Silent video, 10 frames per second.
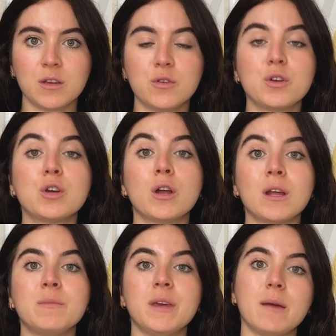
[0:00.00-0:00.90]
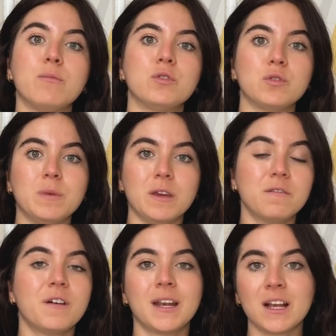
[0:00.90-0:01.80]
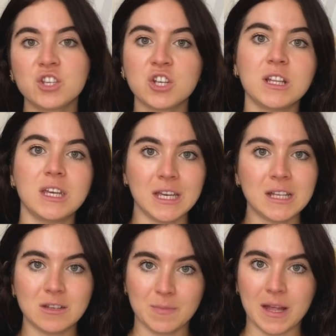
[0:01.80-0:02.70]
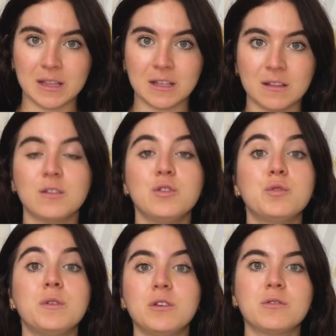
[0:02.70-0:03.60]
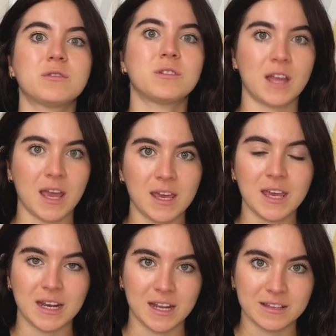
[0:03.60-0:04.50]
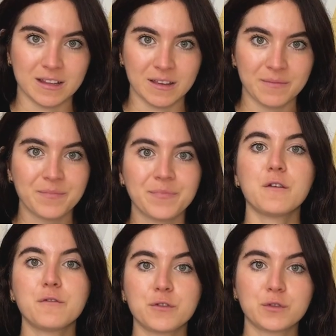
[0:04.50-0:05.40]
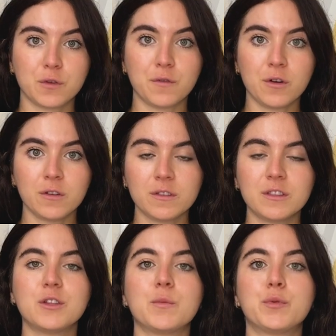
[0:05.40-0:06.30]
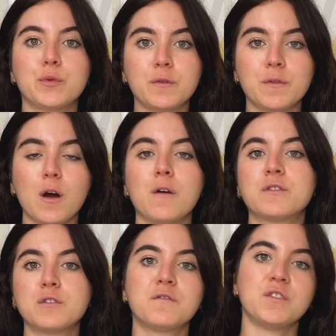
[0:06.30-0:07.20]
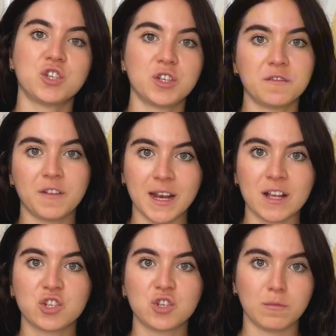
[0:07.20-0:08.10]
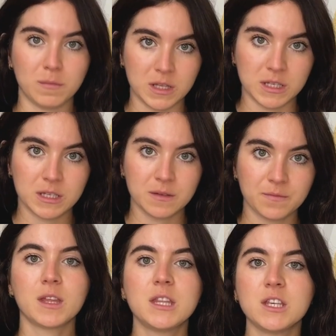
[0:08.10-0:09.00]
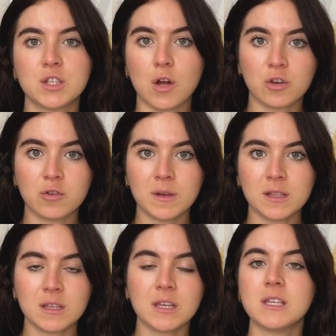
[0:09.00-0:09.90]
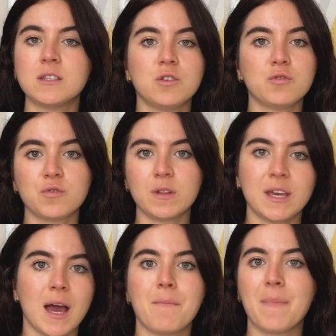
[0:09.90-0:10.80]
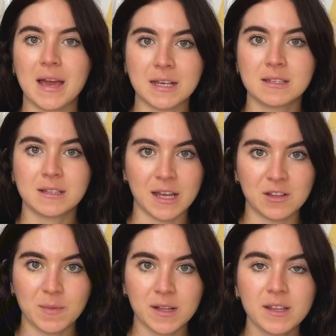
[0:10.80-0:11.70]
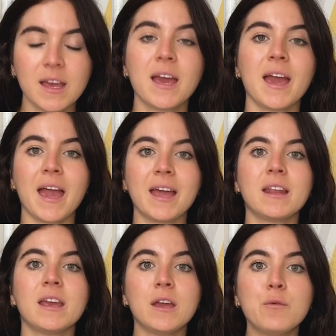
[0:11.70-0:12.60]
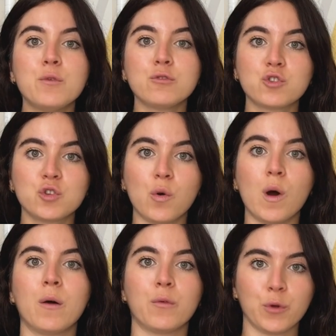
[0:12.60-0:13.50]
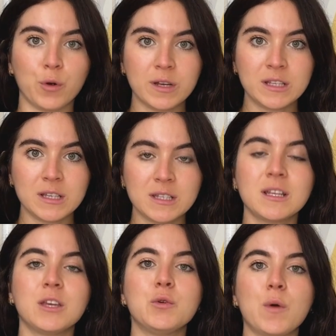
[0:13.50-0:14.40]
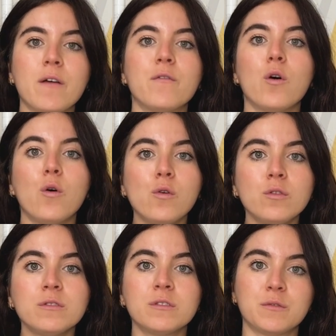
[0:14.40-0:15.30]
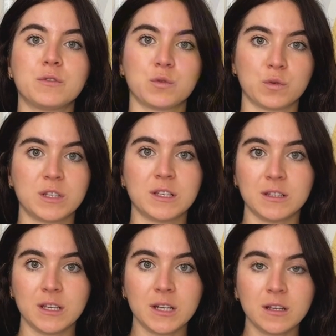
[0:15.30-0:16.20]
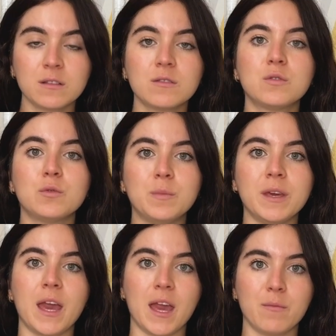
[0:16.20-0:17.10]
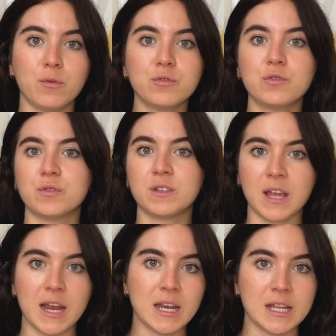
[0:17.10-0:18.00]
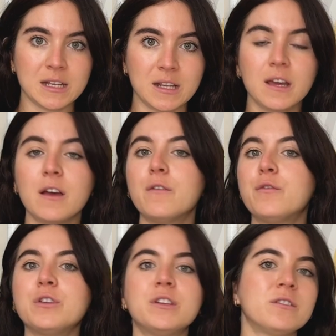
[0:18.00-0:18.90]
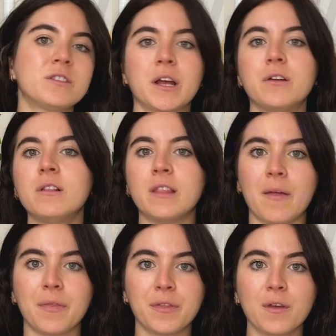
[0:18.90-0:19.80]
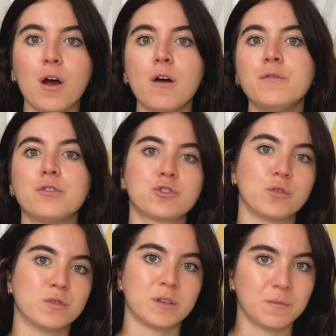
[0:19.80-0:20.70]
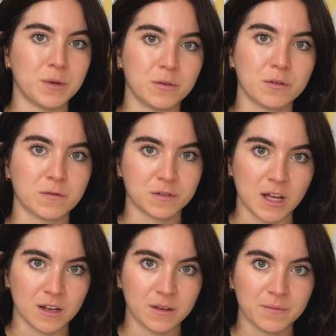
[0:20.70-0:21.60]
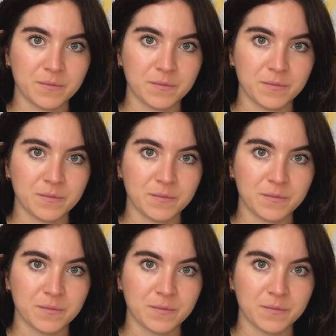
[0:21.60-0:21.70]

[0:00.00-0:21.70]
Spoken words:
that you're gonna be able to be financially independent during your stay in Italy. First of all, the proof of sufficient financial means. This document is usually a bank statement and it will show authorities that you have all the resources needed to be able to stay in Italy for the entire length of your chosen period of study.